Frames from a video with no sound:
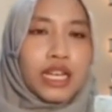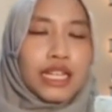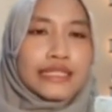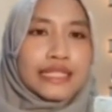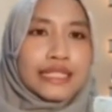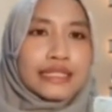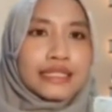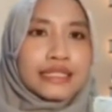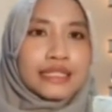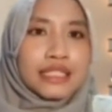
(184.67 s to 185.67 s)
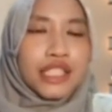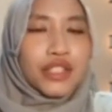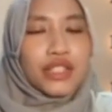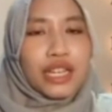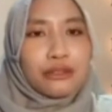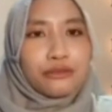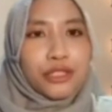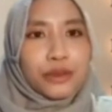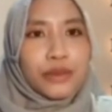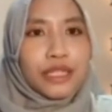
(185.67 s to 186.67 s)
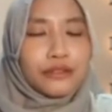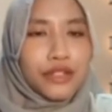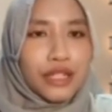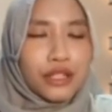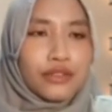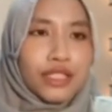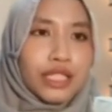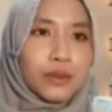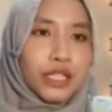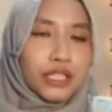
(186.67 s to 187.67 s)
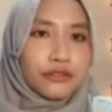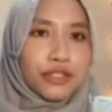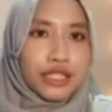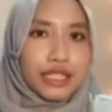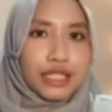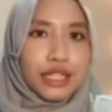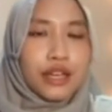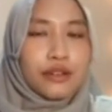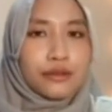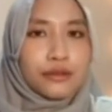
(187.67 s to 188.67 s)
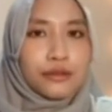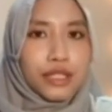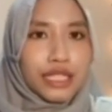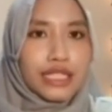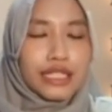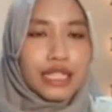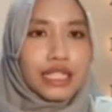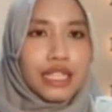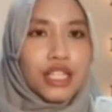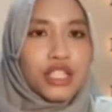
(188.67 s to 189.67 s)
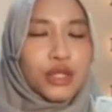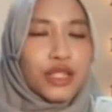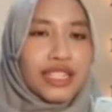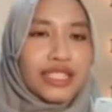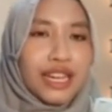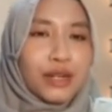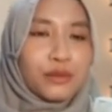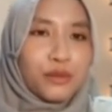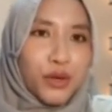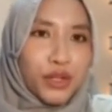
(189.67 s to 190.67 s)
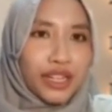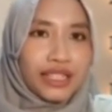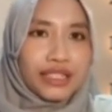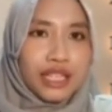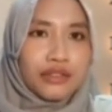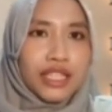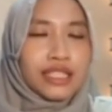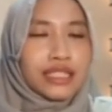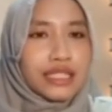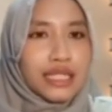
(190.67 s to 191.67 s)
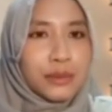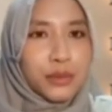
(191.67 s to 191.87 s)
And then these are 4 benefits of collaborative learning. First, students are more active in the learning